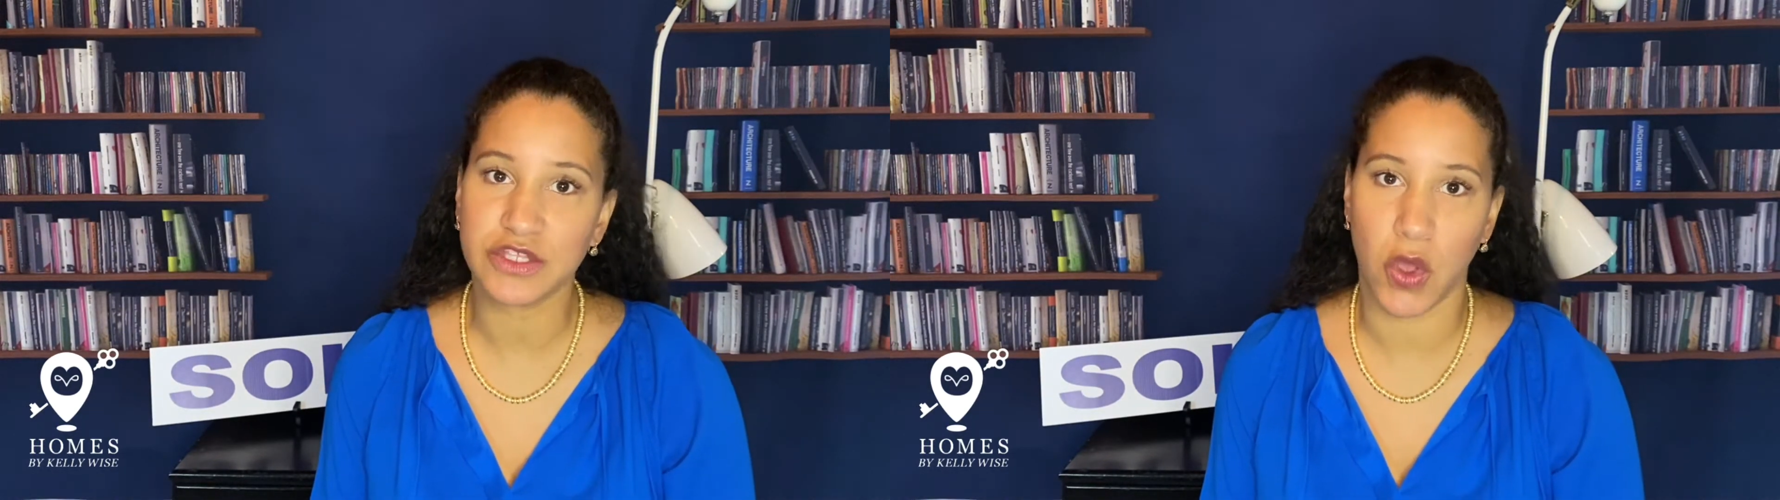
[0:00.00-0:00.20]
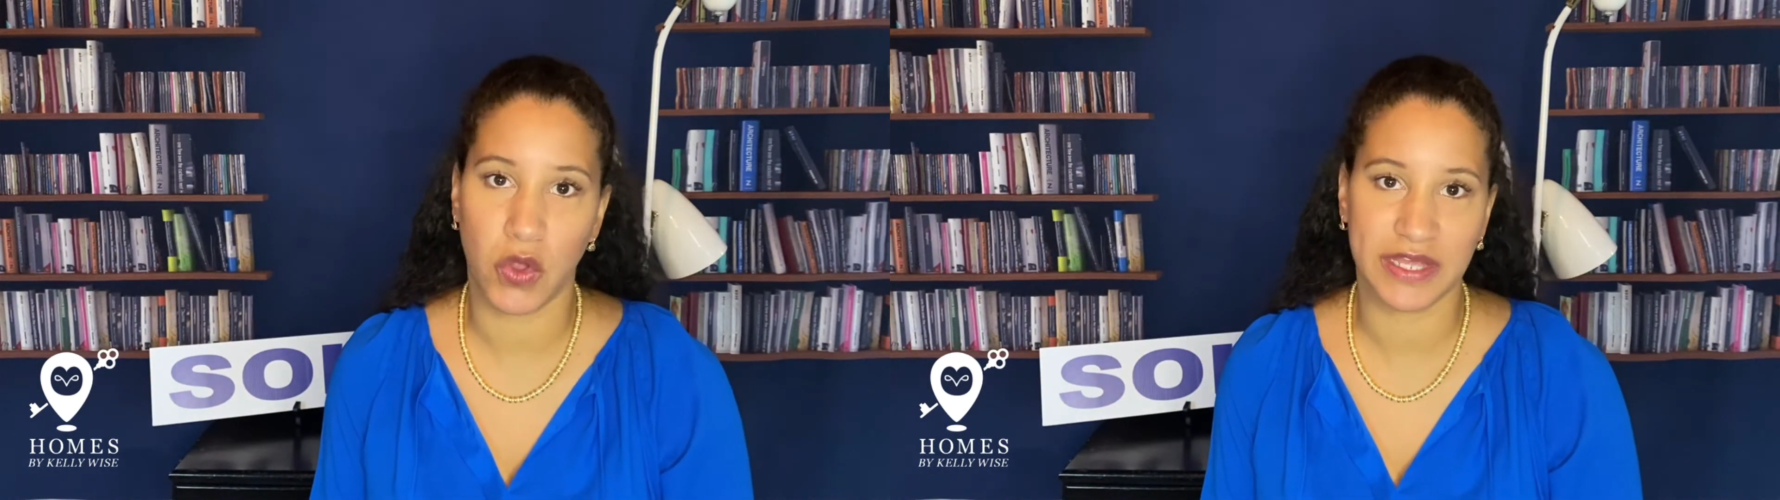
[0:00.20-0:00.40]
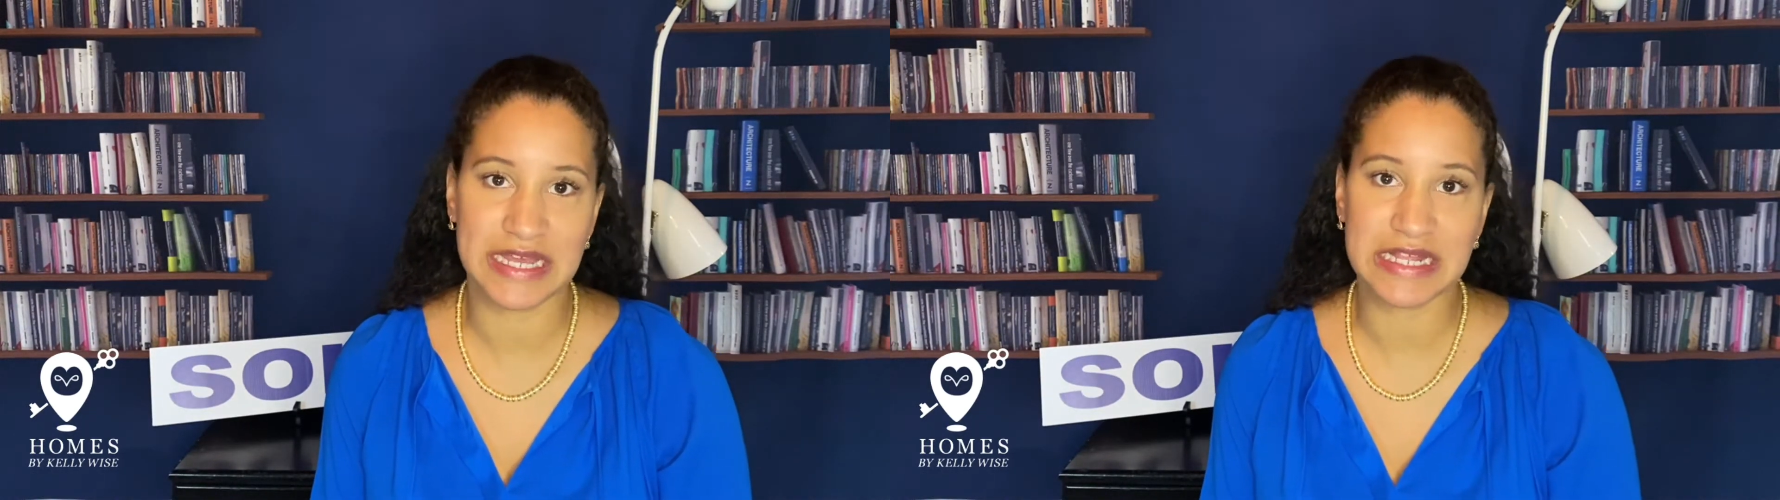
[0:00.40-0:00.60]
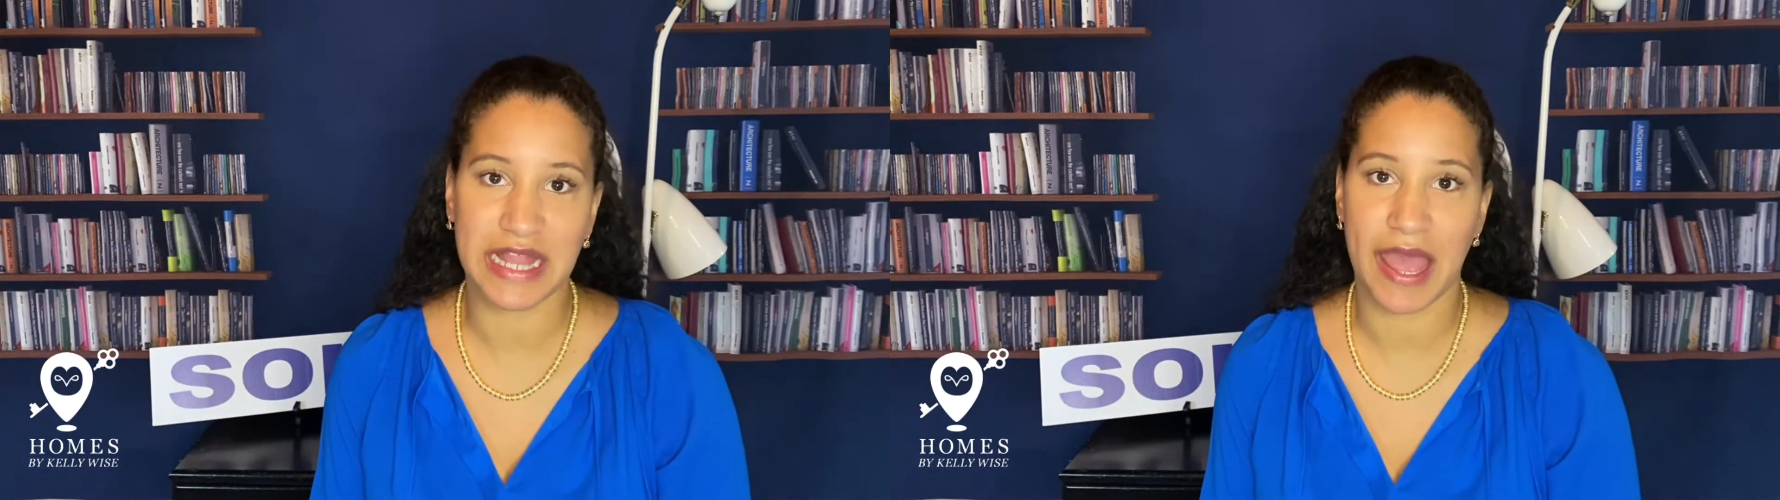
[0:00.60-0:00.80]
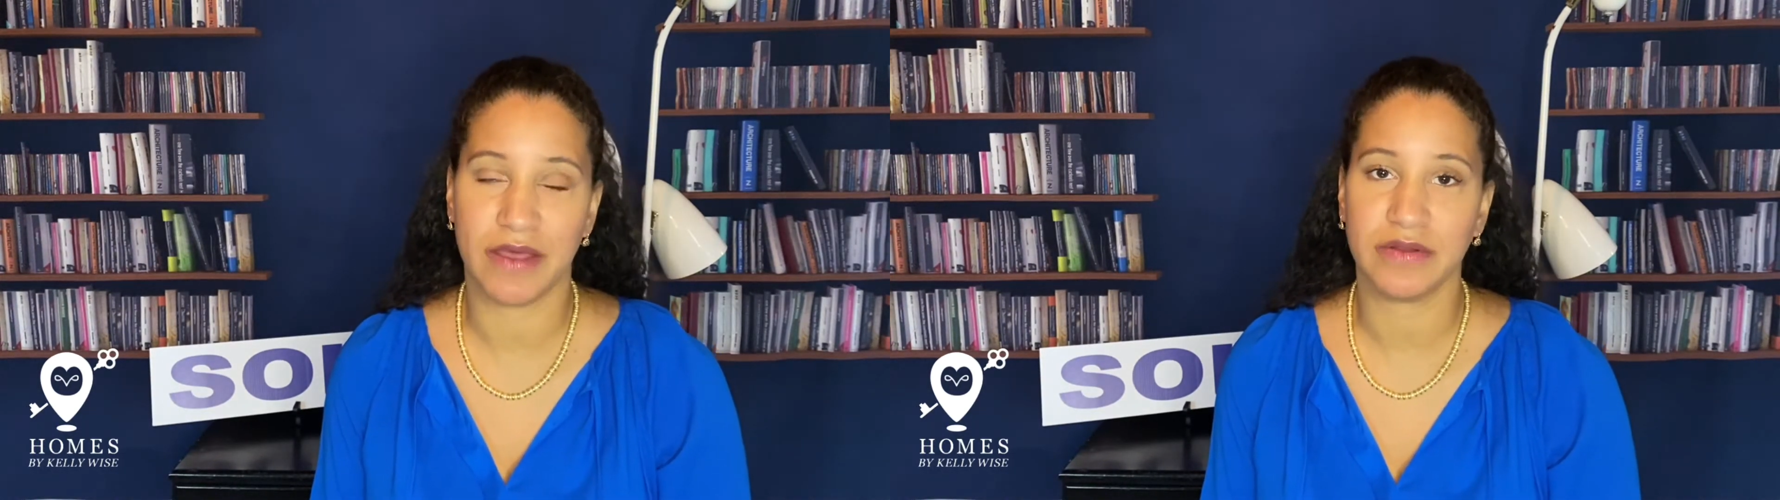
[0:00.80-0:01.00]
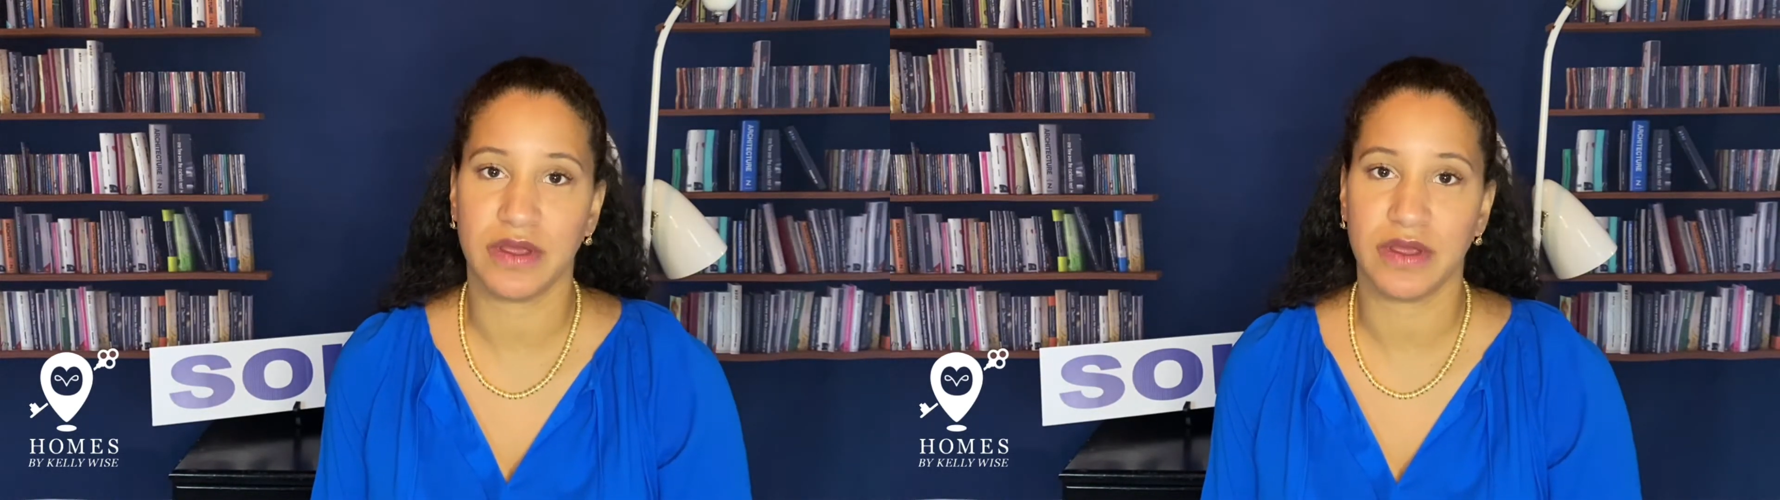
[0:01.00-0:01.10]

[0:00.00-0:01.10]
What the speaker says: only allowed